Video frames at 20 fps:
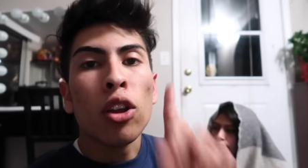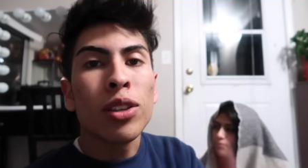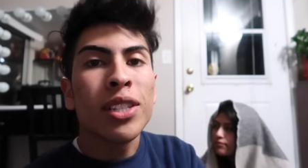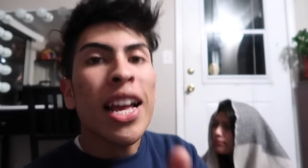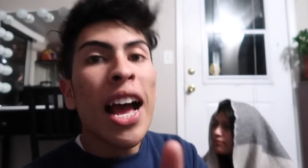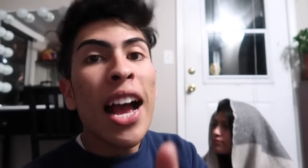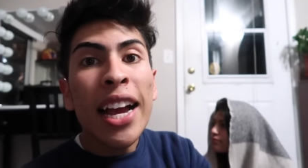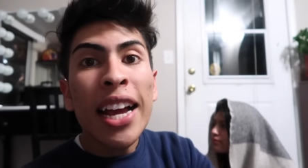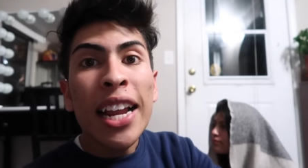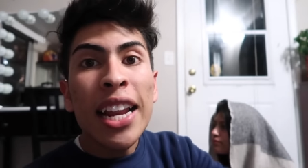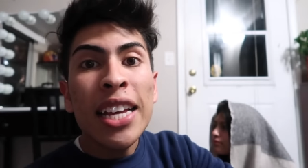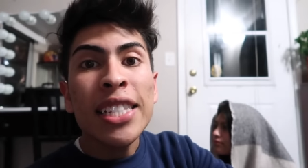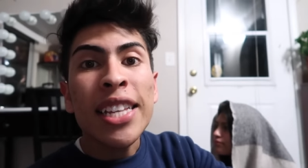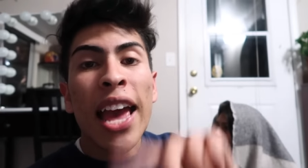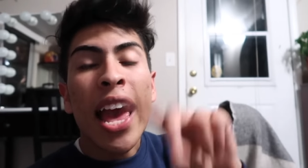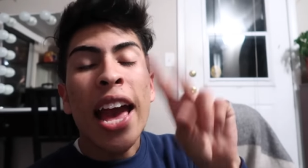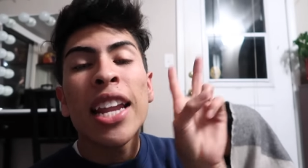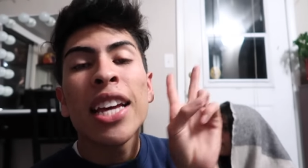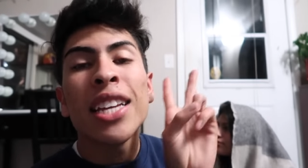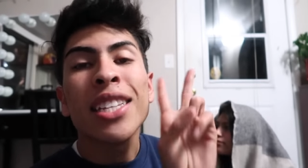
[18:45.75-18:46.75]
Los Angeles
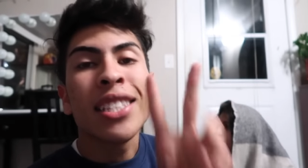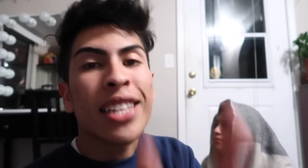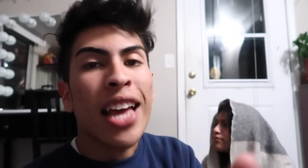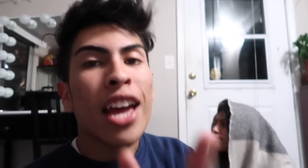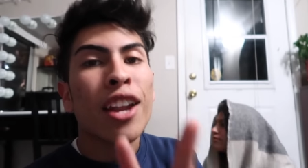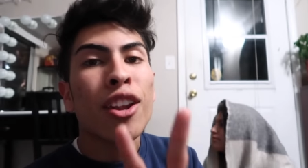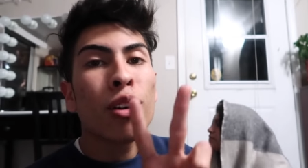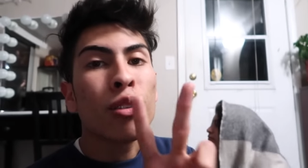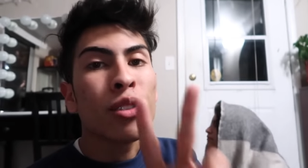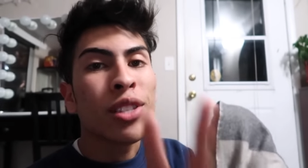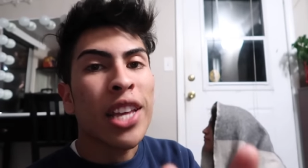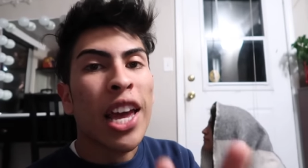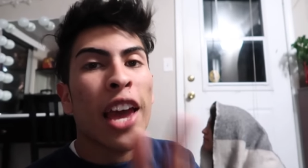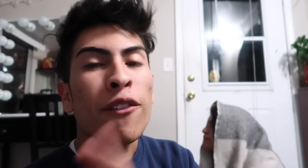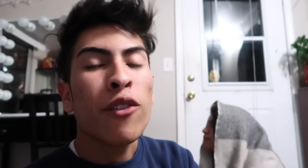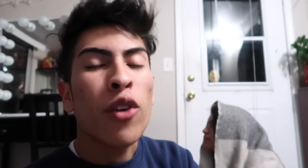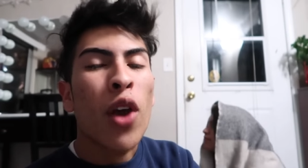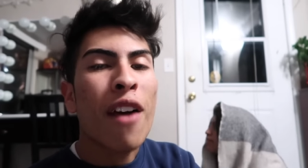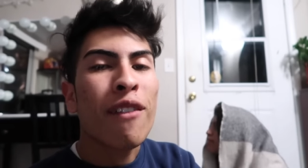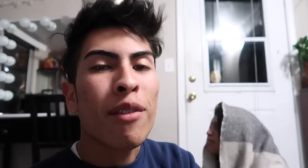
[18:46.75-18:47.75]
and San Jose.
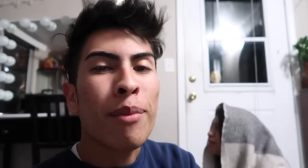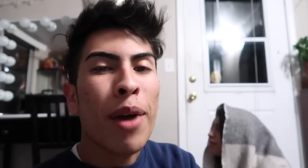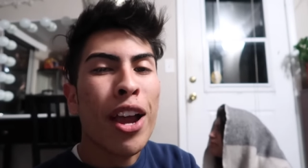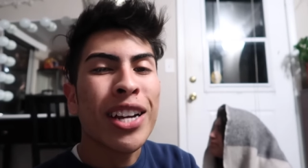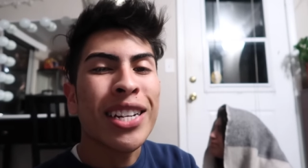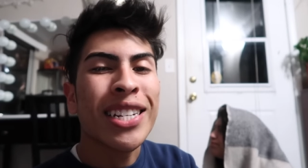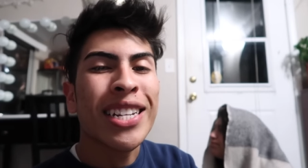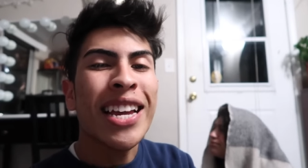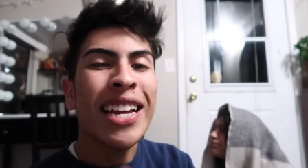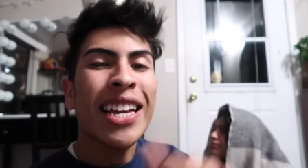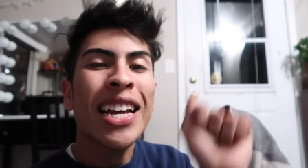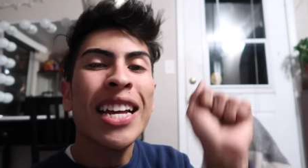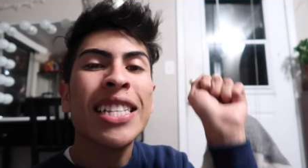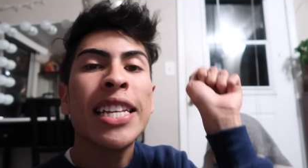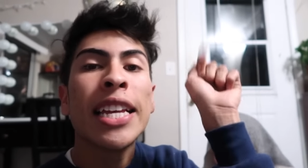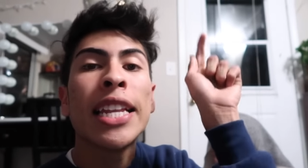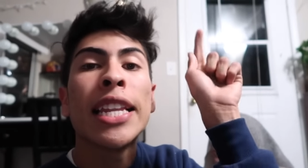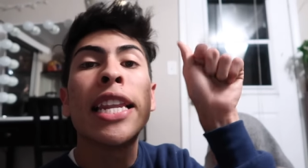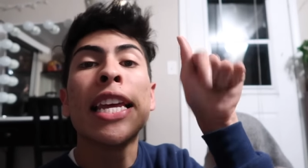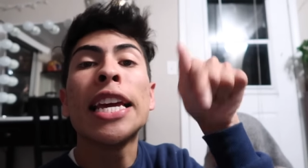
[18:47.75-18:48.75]
If you haven't bought your
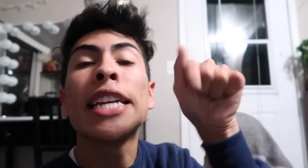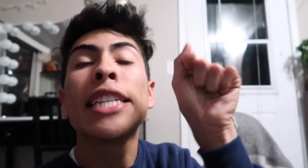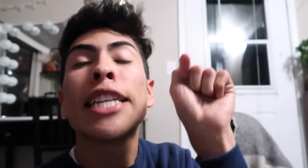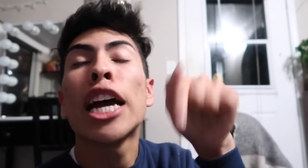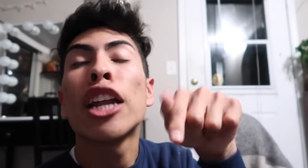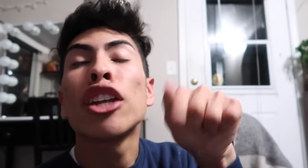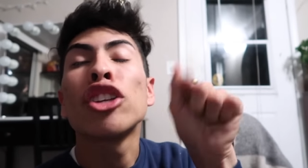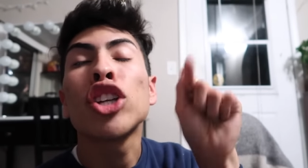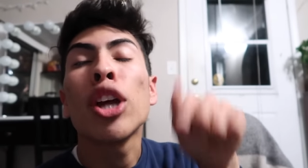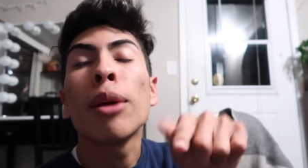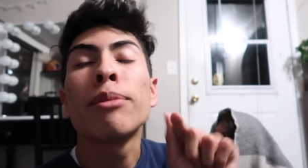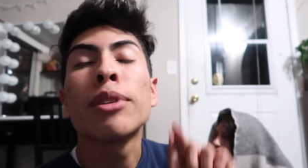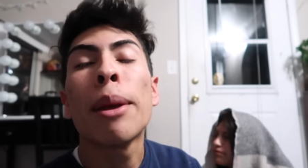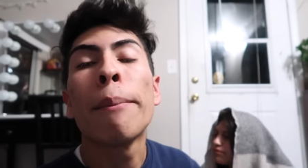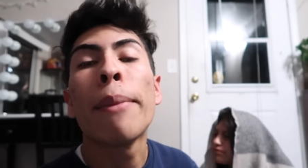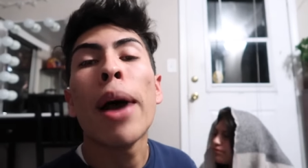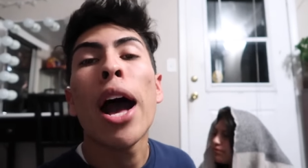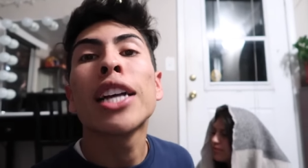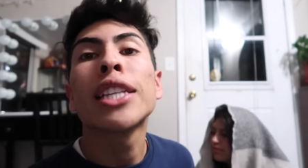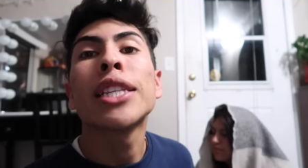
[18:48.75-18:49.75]
tickets, link down in the
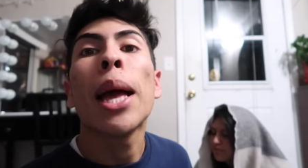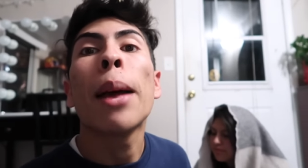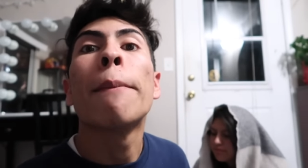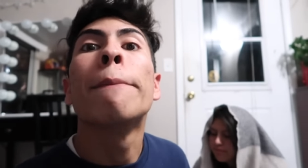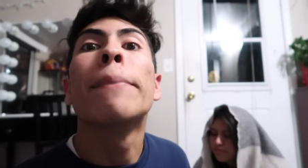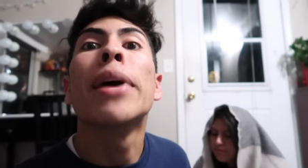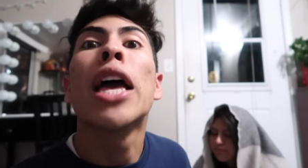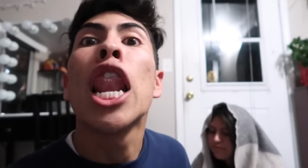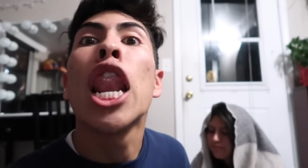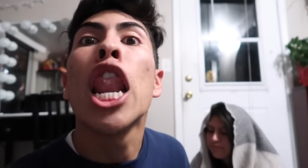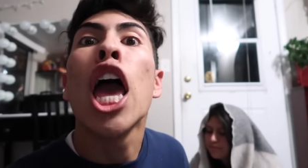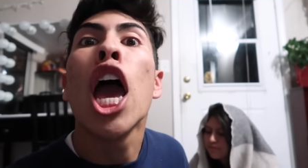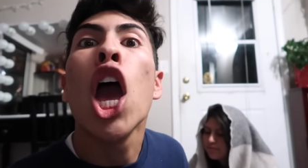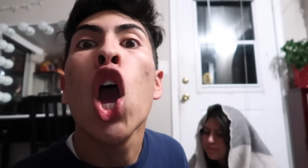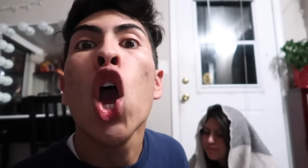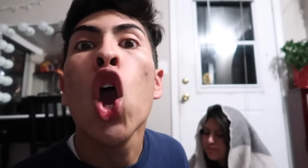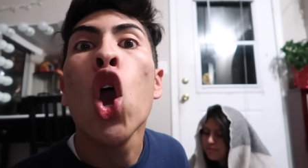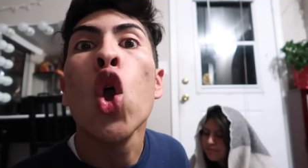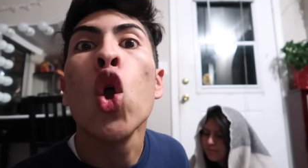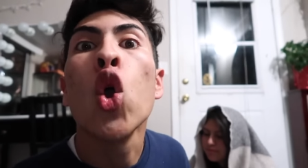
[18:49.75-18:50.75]
description box
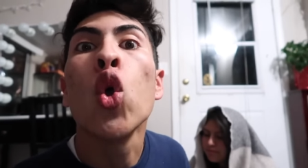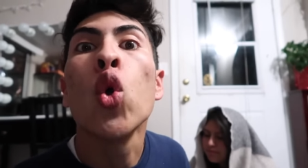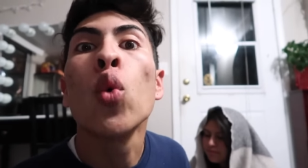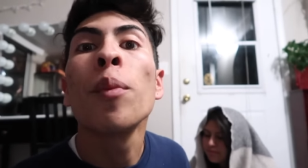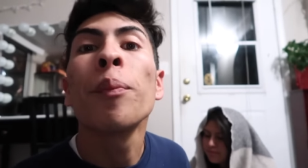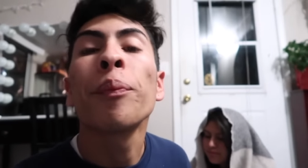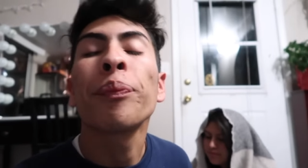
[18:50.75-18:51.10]
below.